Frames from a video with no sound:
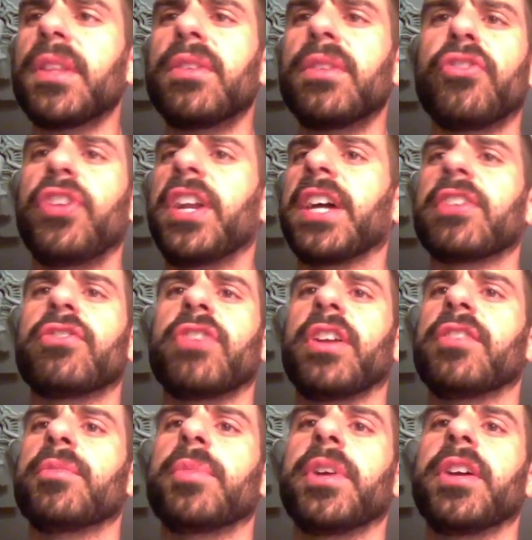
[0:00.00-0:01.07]
Green X
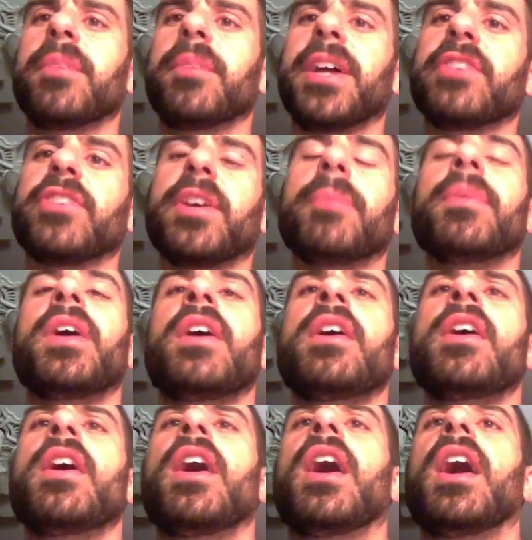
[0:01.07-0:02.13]
Tron's a pretty good matchup.
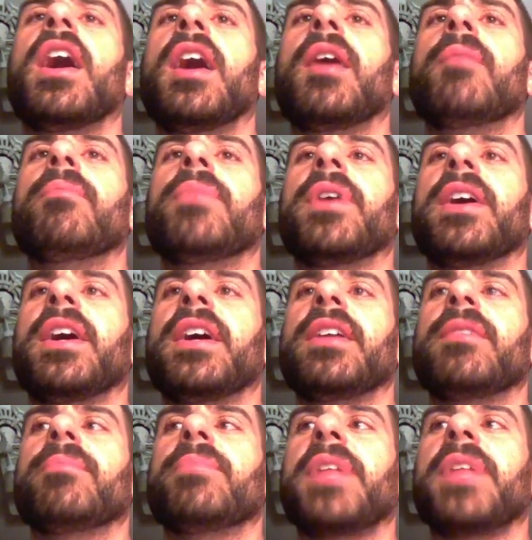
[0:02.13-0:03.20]

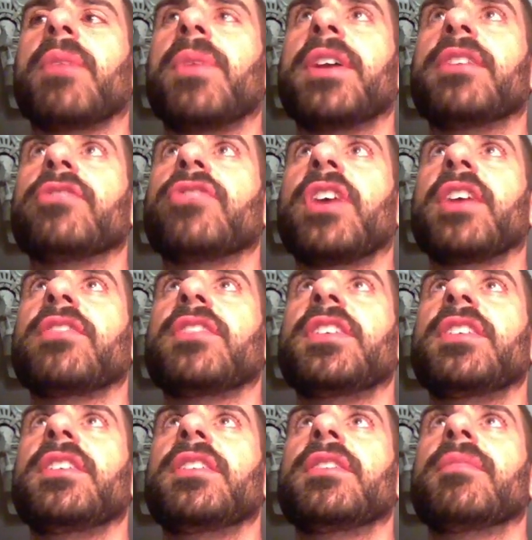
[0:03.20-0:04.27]
But Black White
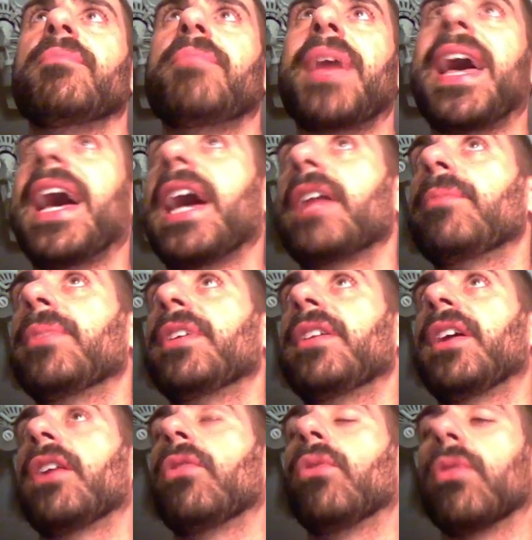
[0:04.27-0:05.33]
Eldrazi, bad but
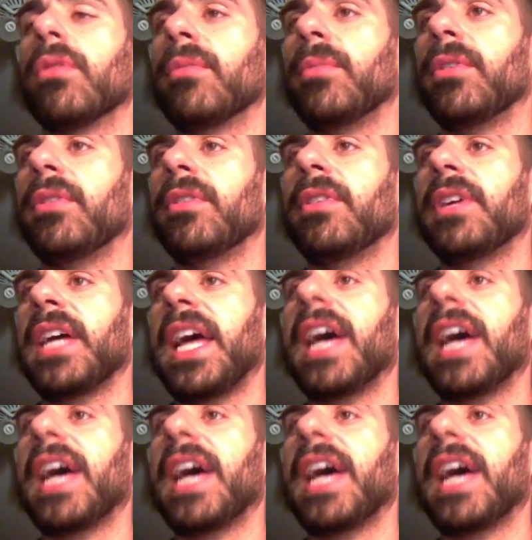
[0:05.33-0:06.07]
not horrible.